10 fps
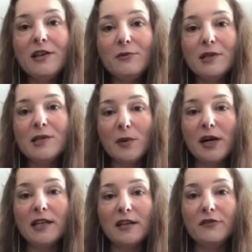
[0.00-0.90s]
Randy was
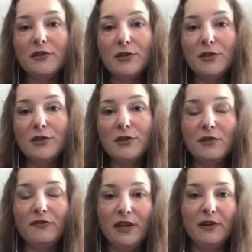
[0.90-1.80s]
smart enough to
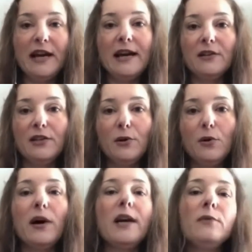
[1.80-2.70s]
simply figure out, you know
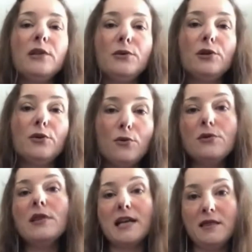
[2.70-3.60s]
what, why don't we do an
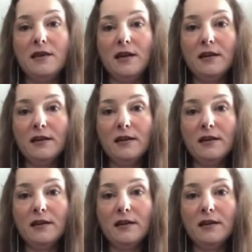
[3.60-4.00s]
online thing?